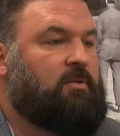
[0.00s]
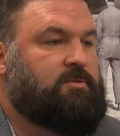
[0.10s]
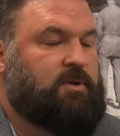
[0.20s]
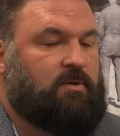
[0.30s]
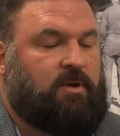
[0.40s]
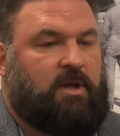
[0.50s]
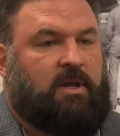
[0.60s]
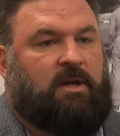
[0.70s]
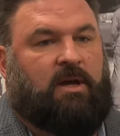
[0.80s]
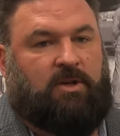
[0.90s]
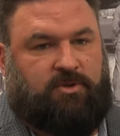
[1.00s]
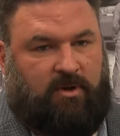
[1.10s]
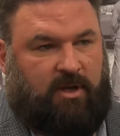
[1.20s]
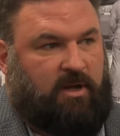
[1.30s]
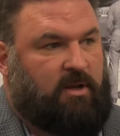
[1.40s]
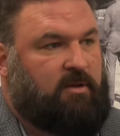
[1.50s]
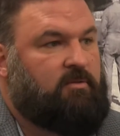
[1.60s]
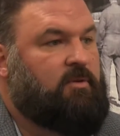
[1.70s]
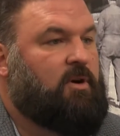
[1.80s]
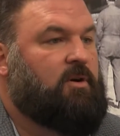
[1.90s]
So I started getting
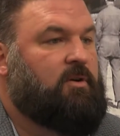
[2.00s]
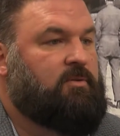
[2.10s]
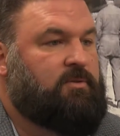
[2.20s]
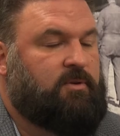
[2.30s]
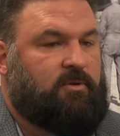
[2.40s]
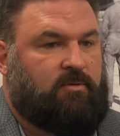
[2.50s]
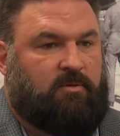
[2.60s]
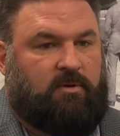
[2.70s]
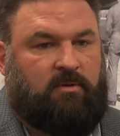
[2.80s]
involved through